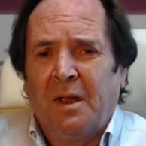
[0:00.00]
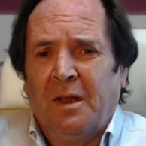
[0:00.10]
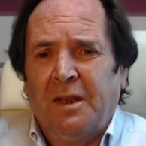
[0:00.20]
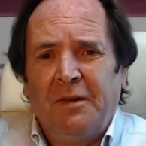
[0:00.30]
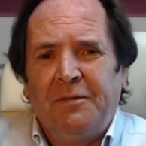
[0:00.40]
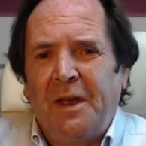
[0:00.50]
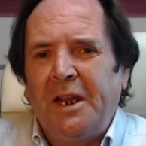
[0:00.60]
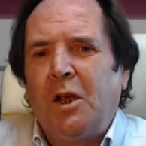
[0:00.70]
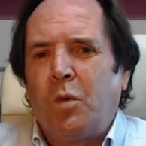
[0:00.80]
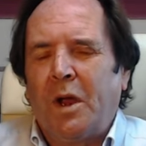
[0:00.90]
They've
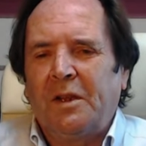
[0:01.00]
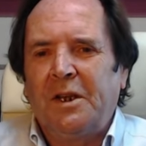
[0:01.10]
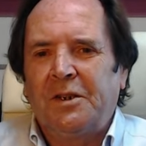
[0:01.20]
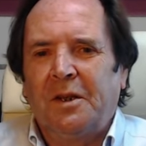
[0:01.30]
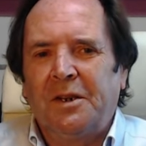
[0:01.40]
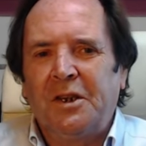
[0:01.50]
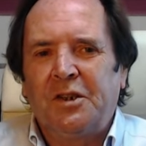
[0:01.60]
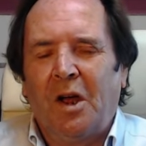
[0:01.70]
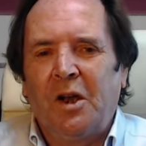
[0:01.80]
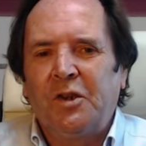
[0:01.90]
very quickly turned
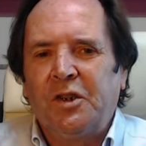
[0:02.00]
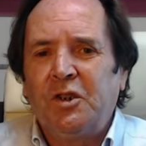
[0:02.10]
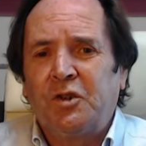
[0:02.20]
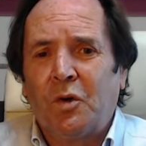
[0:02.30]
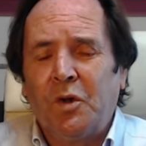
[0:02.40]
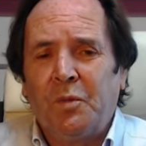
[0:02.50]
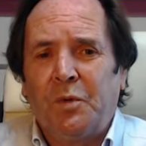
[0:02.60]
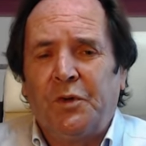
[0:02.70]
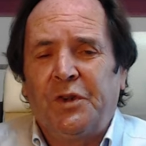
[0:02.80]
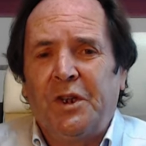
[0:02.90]
into
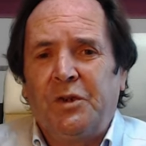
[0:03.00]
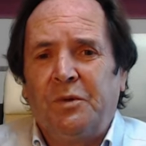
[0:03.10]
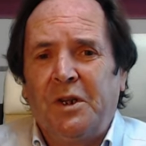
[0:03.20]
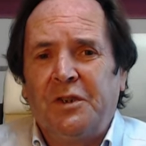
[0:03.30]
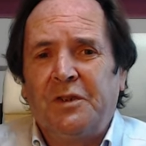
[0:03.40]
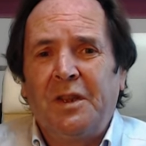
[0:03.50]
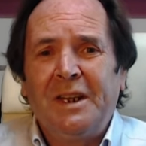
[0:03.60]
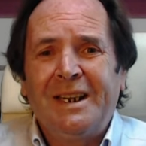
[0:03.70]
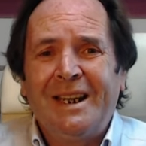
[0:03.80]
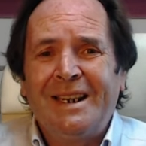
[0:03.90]
uncontrollable situations that they
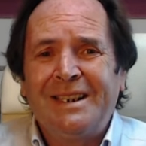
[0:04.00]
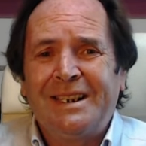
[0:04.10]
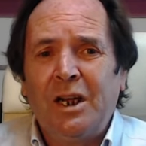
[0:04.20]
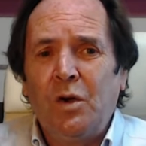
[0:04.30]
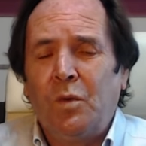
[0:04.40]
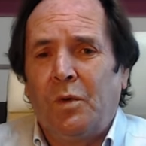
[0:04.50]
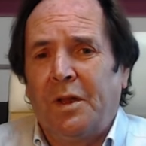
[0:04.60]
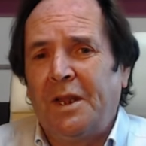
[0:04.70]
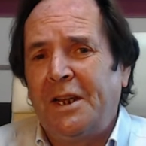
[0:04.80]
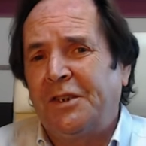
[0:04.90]
can't deal with,
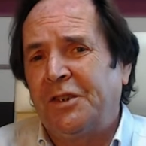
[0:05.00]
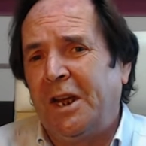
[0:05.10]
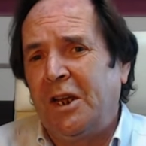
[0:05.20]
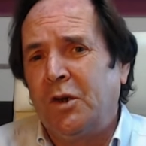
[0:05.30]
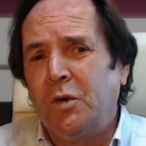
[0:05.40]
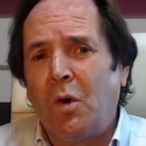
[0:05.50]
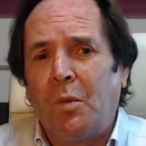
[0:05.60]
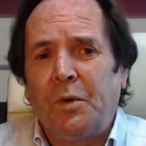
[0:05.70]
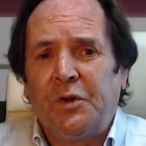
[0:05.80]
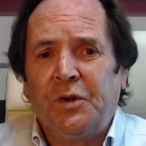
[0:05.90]
and that's created new
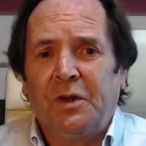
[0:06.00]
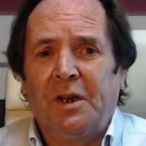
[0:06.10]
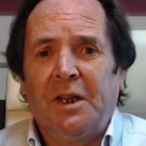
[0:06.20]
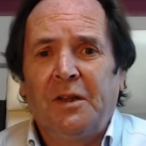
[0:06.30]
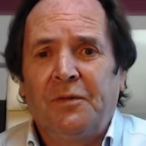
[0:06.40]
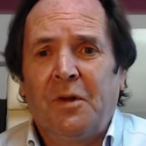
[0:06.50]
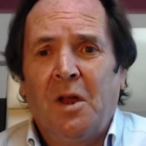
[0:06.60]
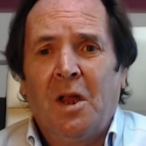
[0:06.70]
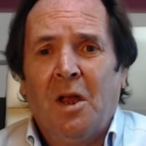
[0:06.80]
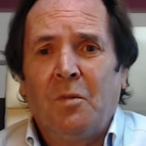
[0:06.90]
opportunities for
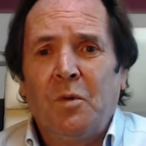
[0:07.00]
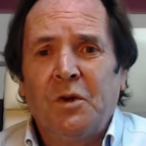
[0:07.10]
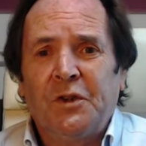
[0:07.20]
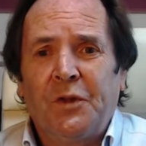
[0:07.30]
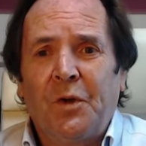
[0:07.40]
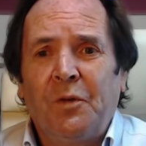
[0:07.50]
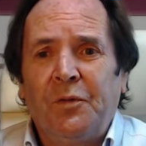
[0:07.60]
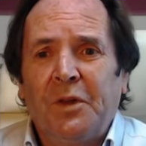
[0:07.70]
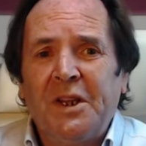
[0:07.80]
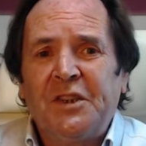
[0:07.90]
more
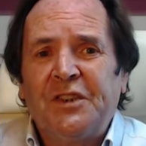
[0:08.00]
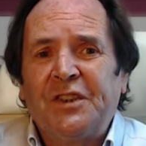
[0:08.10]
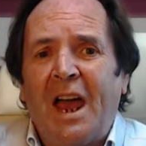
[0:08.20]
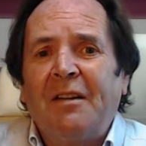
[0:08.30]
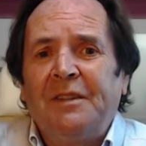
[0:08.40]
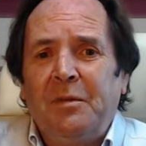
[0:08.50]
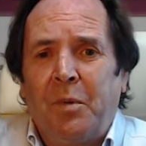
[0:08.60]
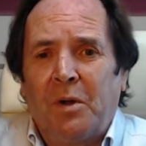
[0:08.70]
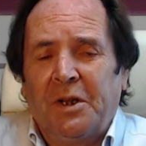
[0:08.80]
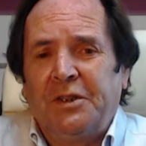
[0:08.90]
thoughtful and savvy
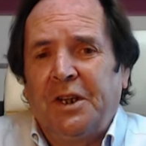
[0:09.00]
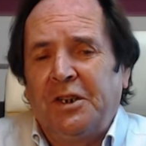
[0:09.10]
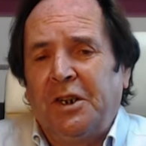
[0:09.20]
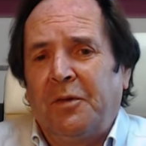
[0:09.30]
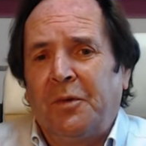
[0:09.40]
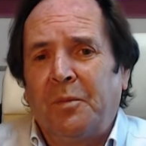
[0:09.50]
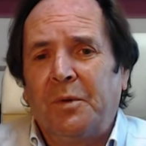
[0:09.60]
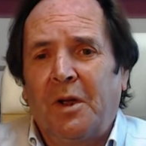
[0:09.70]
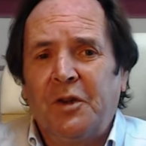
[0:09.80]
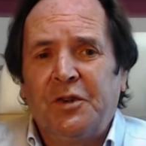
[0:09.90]
politicians from
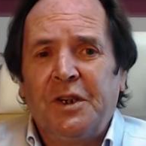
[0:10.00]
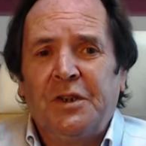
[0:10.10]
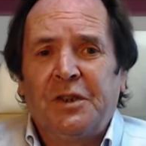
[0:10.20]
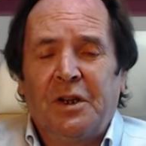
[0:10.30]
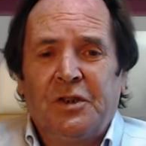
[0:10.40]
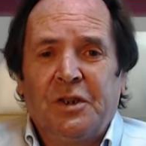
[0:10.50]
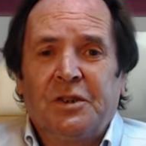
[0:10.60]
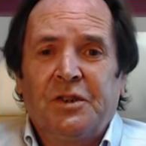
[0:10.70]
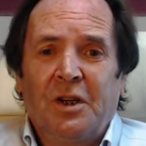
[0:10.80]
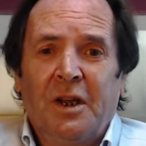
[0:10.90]
countries such as
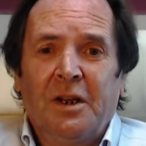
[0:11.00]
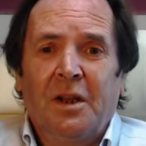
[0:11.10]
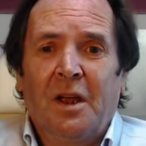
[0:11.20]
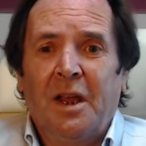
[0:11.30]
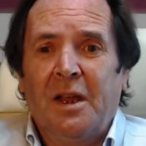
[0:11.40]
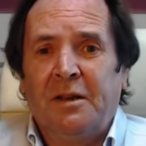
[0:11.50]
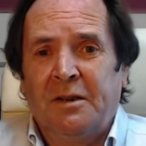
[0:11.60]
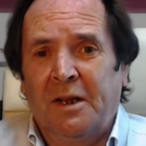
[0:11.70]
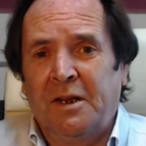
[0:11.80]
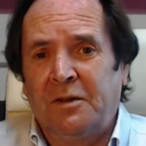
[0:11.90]
China,
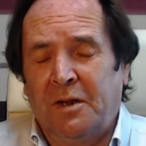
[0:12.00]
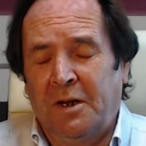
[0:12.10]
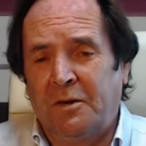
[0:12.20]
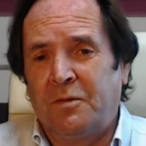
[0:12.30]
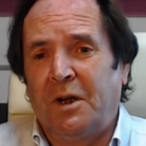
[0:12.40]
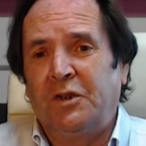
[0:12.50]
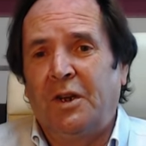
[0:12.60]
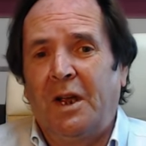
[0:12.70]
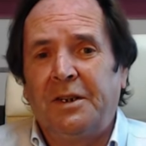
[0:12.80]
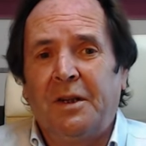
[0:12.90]
and
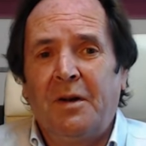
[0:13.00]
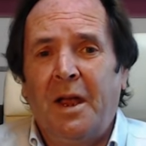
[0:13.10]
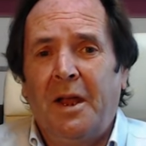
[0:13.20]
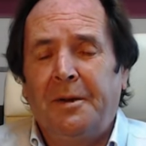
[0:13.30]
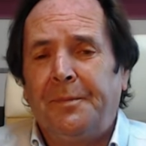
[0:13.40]
Russia and Iran.